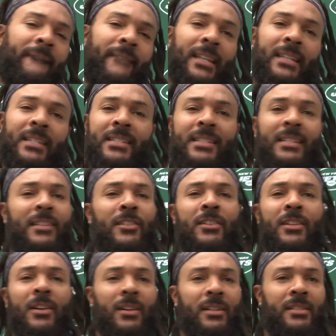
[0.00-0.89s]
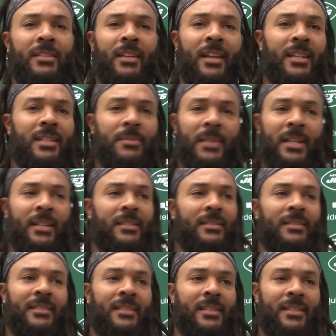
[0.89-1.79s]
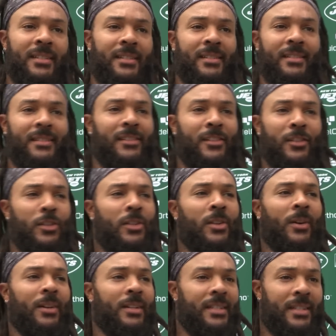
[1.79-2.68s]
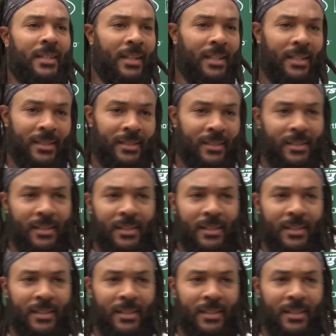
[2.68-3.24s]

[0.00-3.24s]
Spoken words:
This is the New York Jets, man. This is New York City.